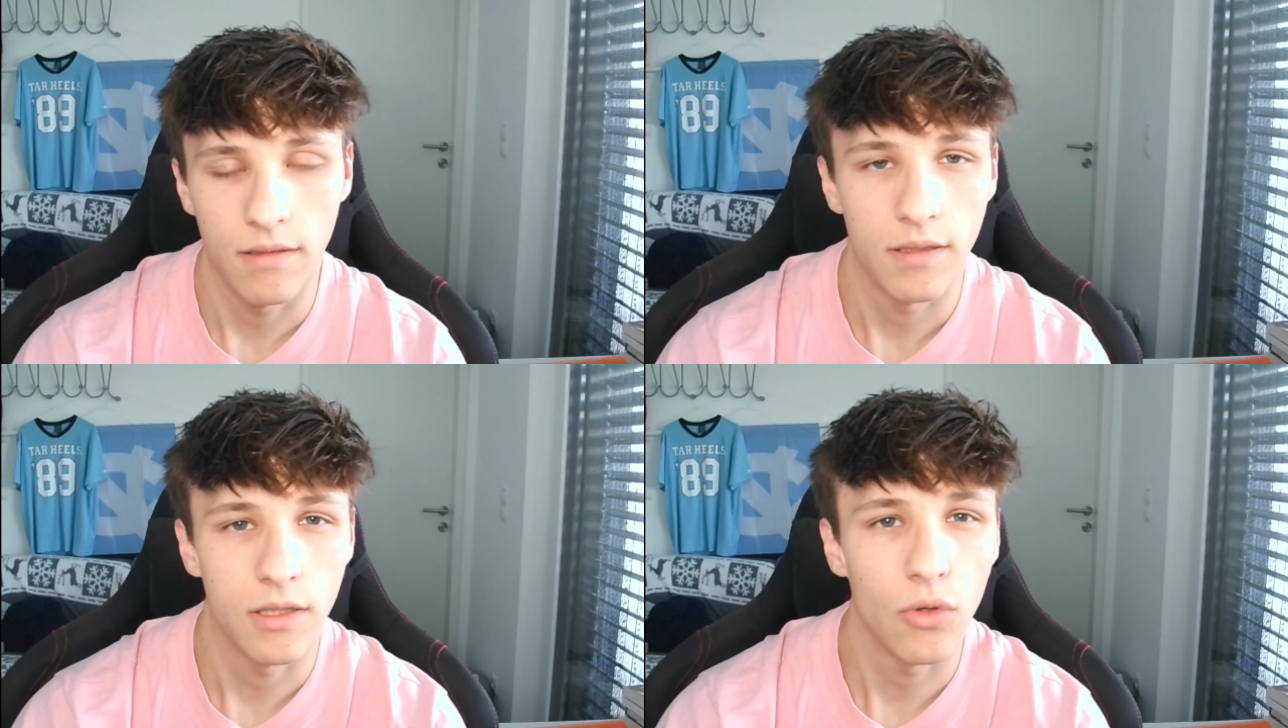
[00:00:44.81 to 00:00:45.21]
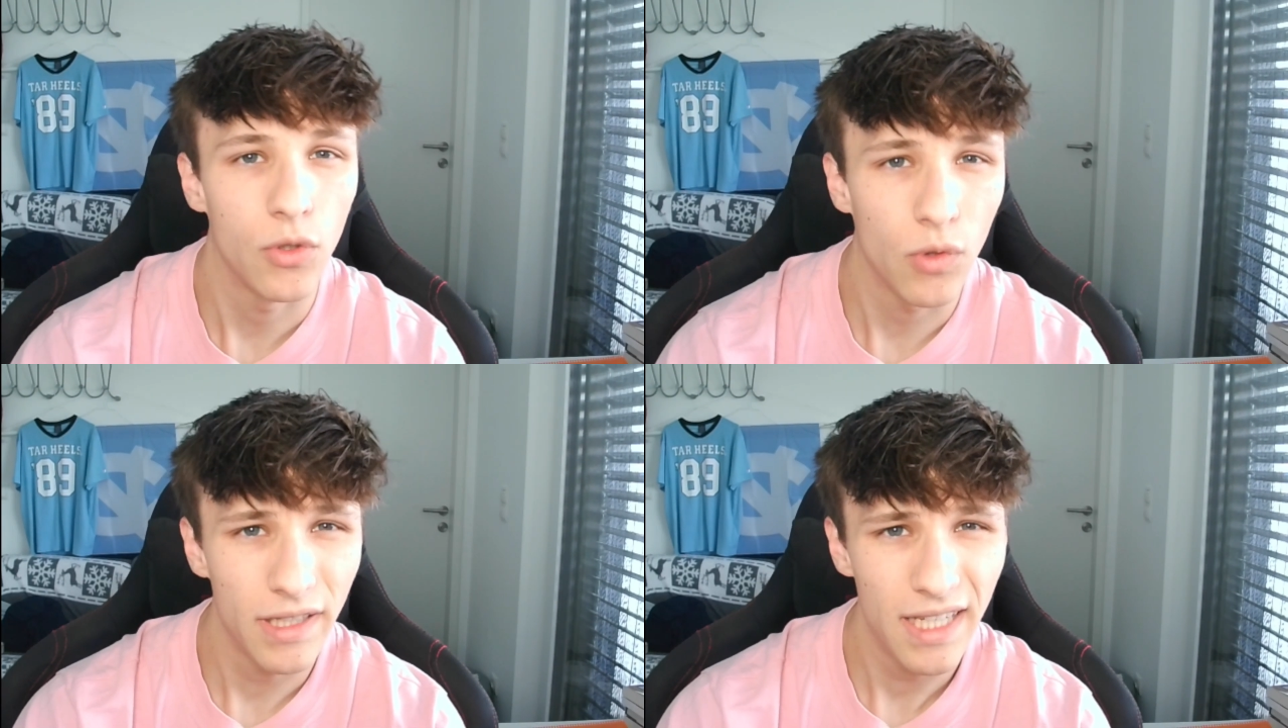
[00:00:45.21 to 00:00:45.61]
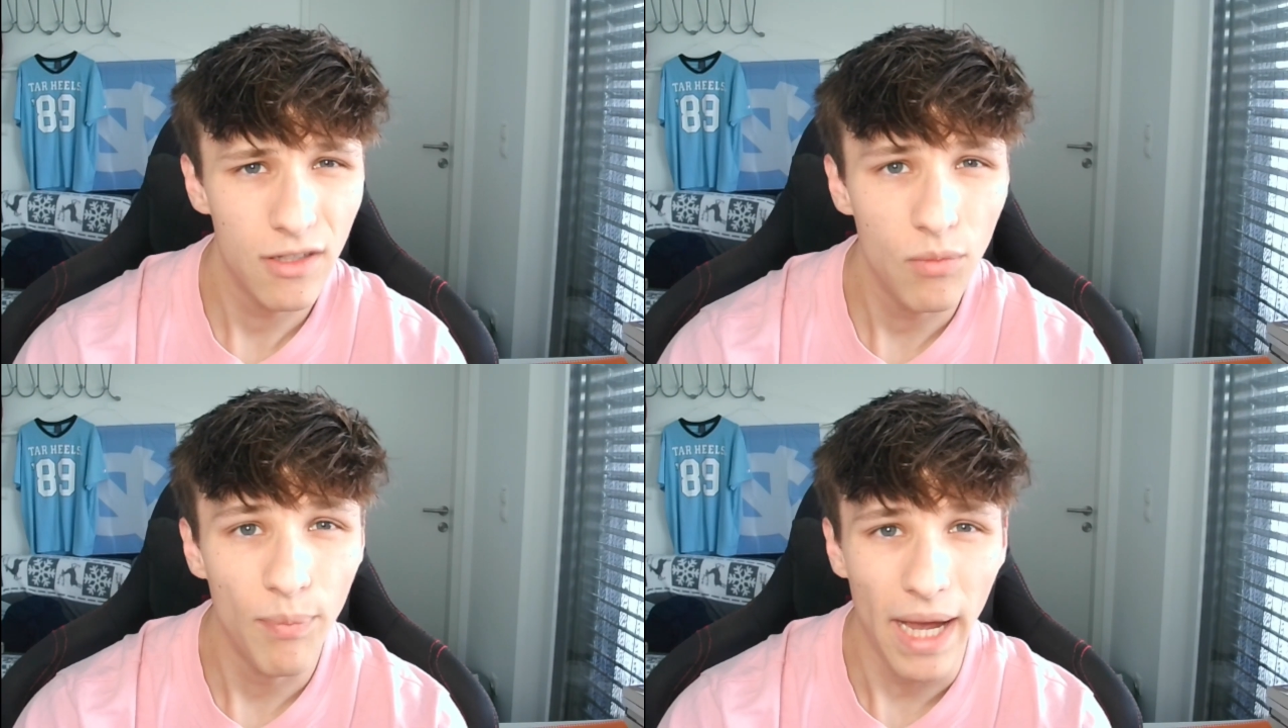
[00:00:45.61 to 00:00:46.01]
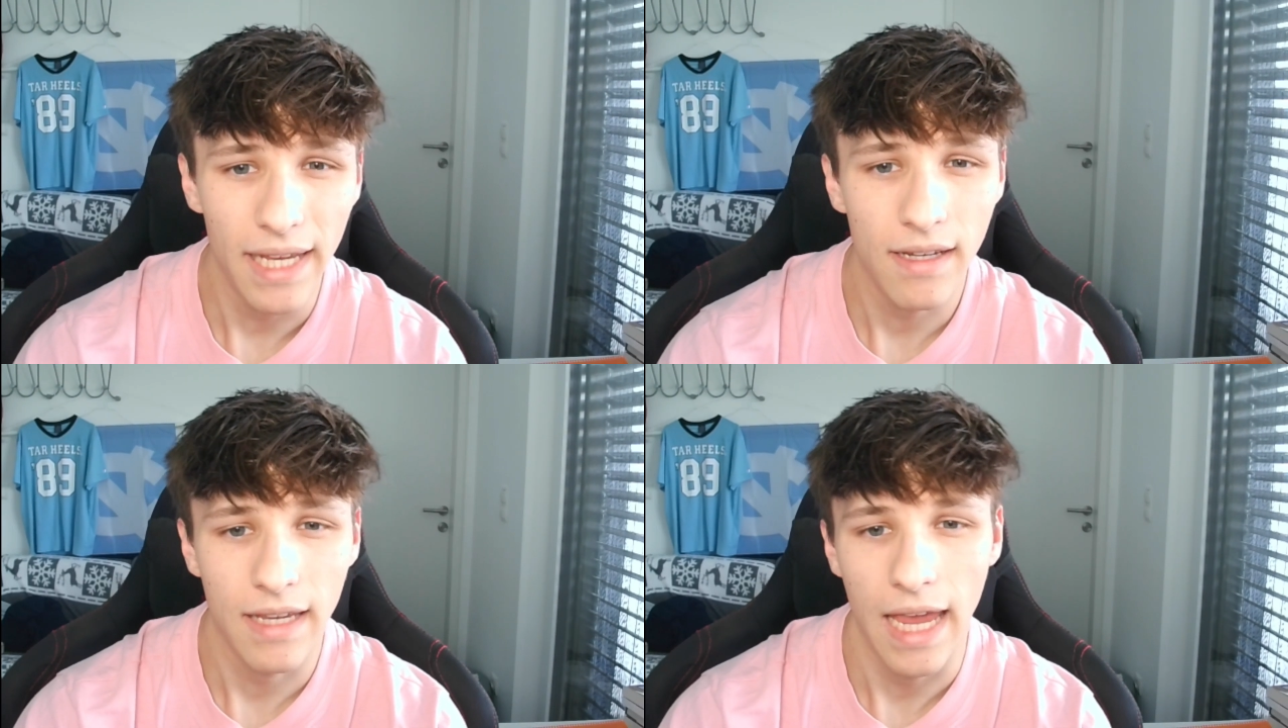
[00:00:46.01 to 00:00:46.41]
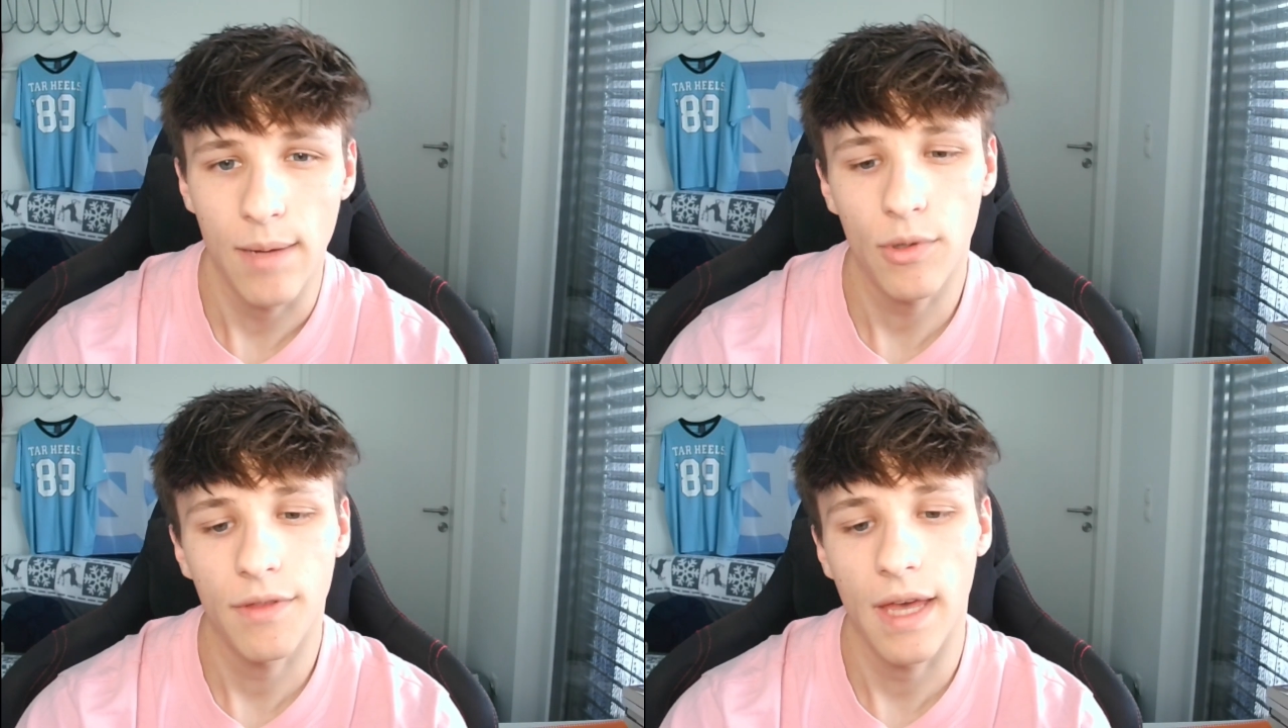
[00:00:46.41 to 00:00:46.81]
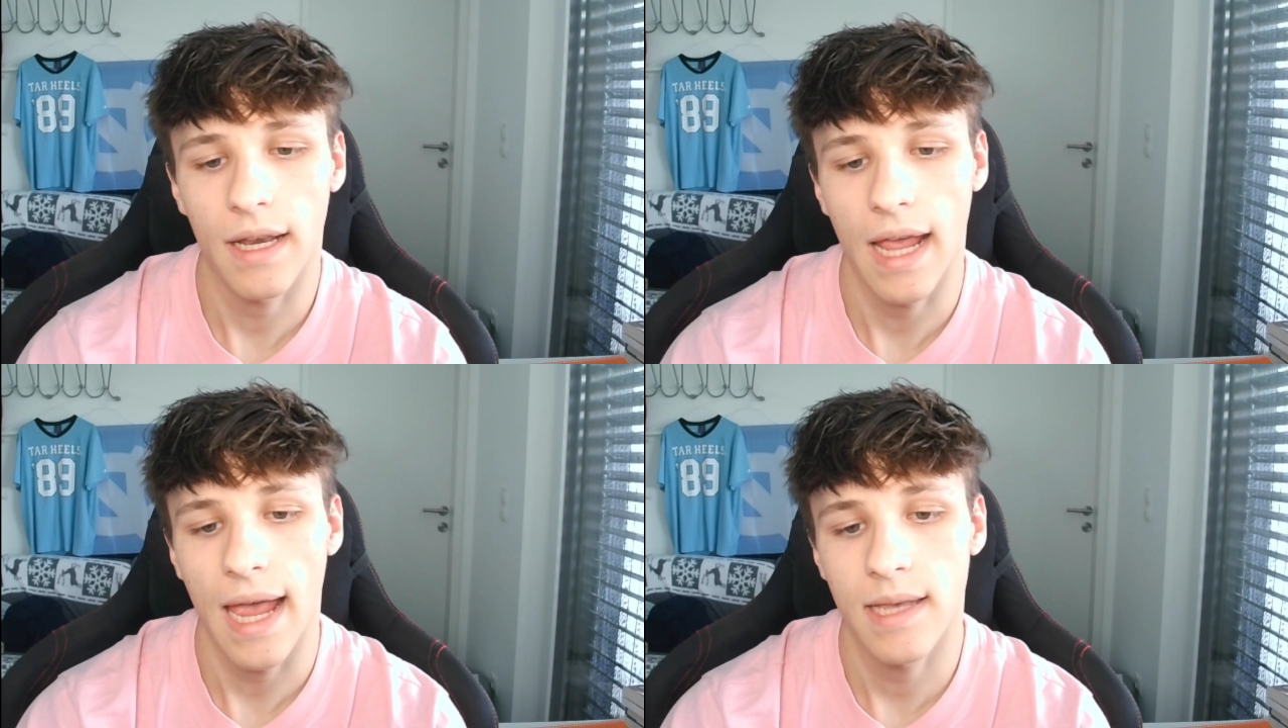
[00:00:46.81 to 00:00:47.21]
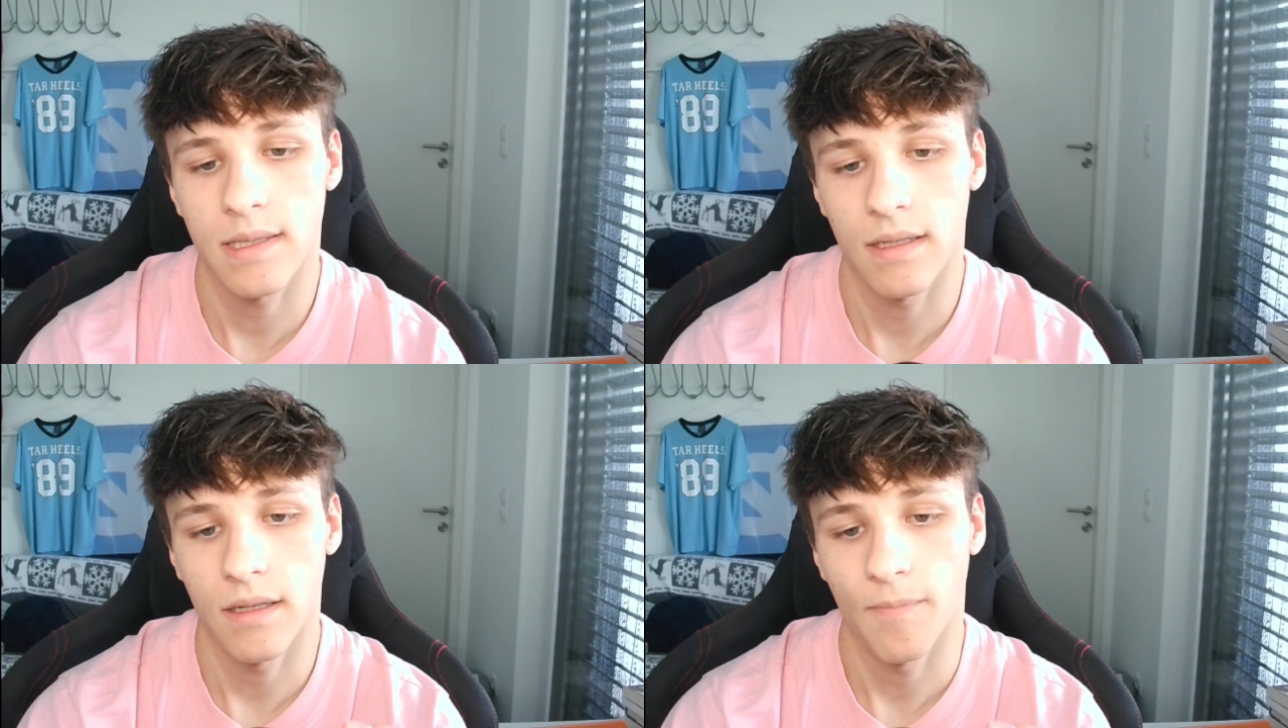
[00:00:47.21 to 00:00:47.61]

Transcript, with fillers: So you will need to buy a cable that has